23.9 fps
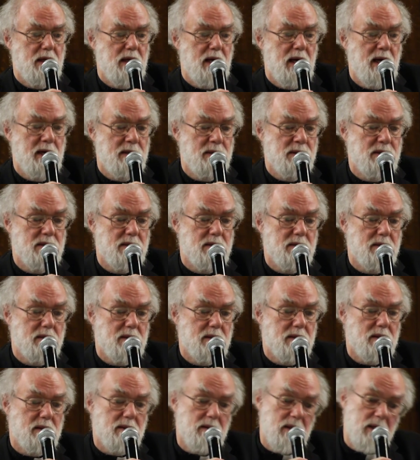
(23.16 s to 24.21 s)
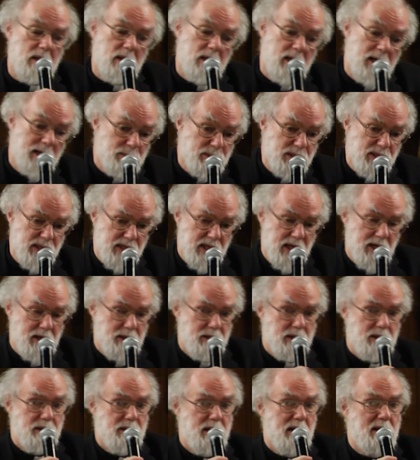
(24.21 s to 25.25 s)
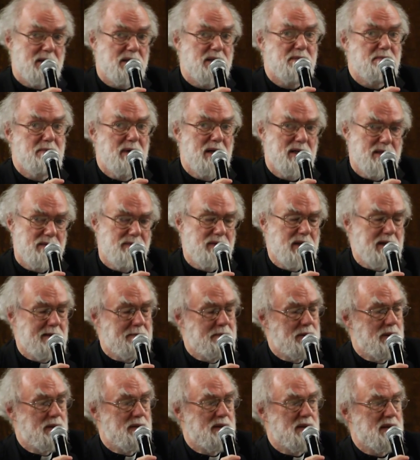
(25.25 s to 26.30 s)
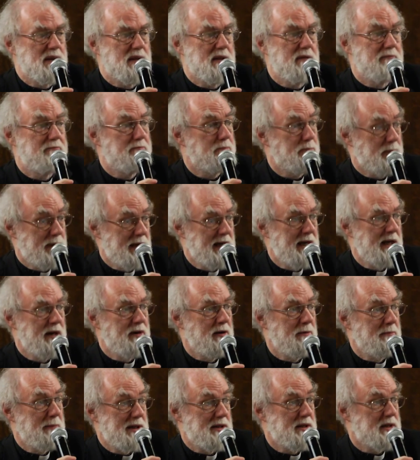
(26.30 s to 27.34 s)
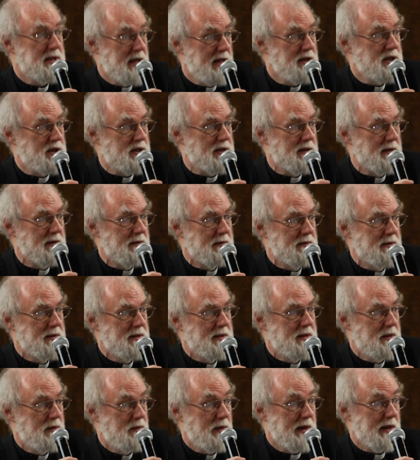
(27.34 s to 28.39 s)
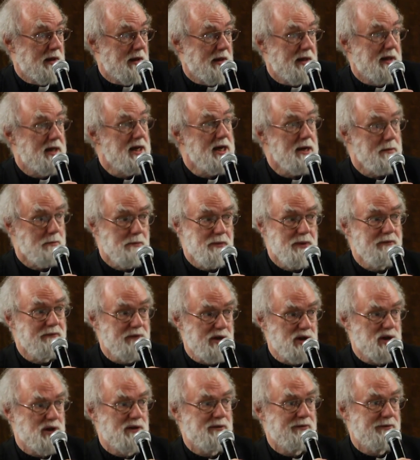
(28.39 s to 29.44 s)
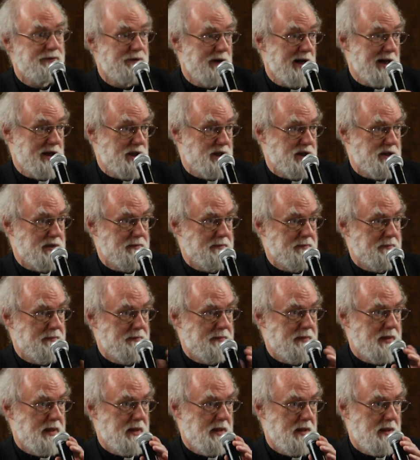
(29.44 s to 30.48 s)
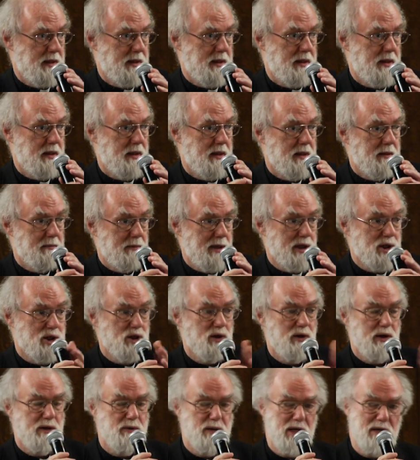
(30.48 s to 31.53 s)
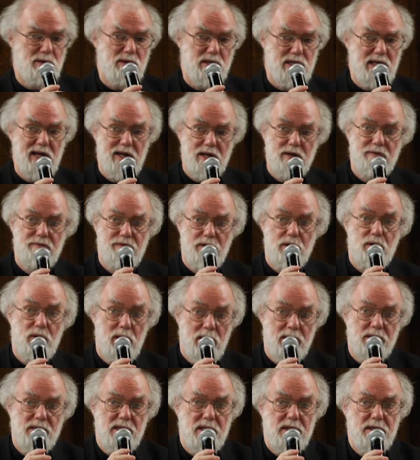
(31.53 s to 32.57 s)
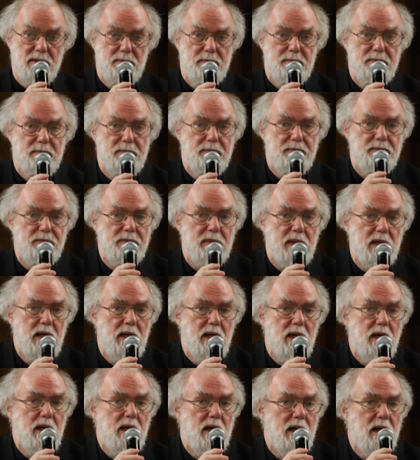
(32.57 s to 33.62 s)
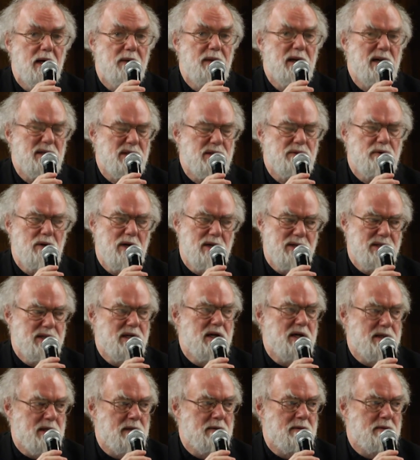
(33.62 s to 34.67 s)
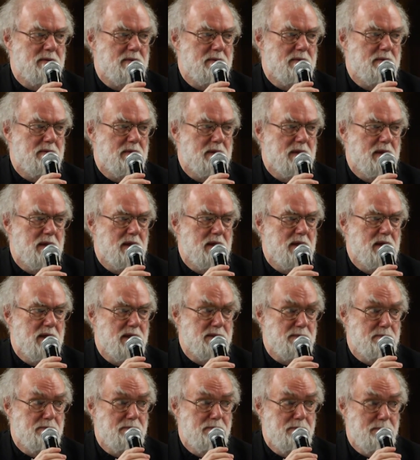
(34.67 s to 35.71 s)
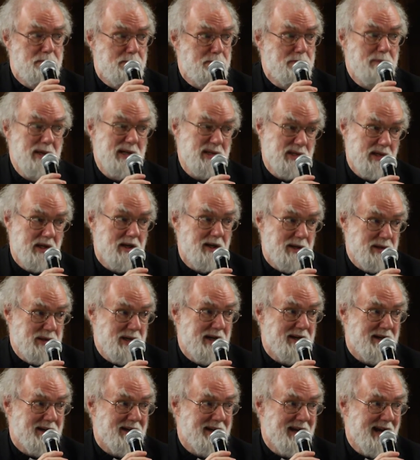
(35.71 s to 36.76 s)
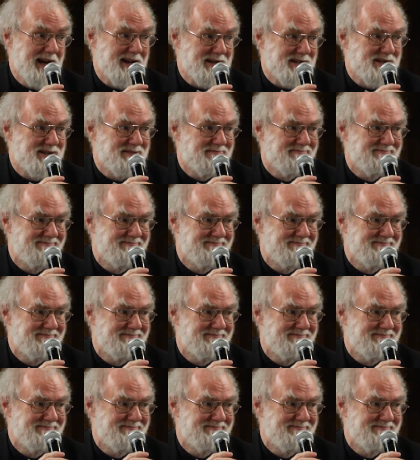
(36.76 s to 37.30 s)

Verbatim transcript: And I would say that that's part of the importance of prayer and meditation regularly. Keep the vision fresh. Make sure you don't take it for granted. And that's really starting as basically as I can get,